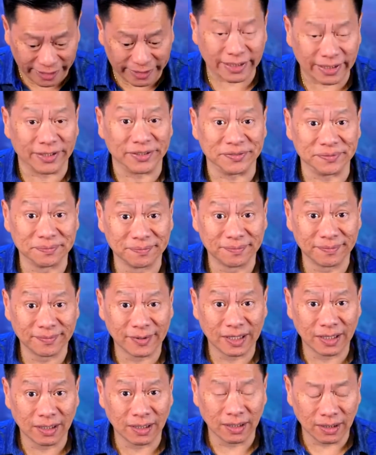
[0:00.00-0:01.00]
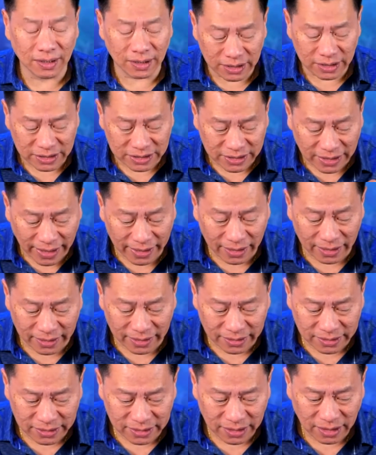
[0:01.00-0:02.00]
Write it down.
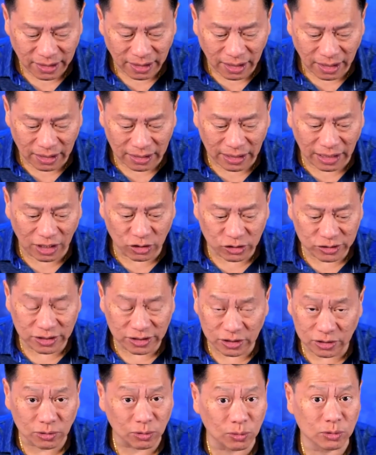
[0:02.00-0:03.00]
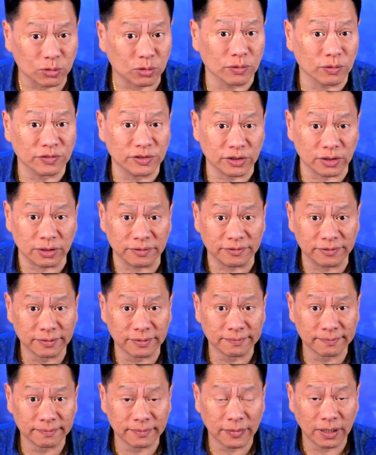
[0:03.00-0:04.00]
Silence allows the soul to
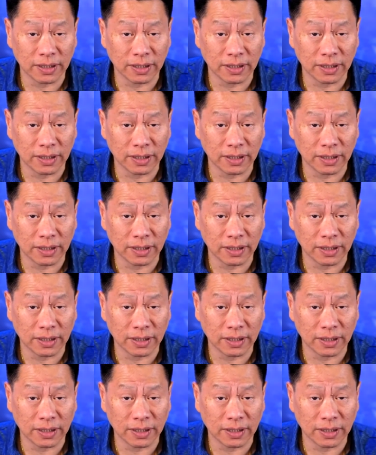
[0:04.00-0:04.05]
observe.